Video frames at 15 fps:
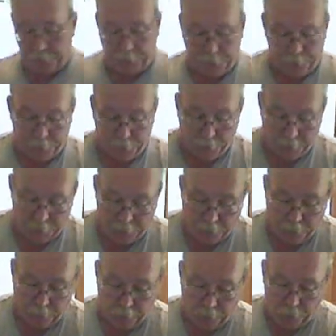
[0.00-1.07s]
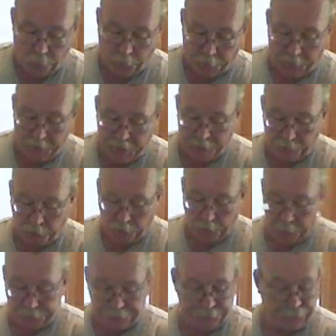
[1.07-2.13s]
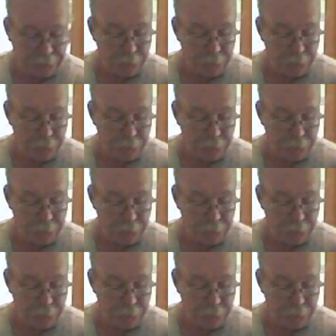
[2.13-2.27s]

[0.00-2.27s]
And I wanted to have a little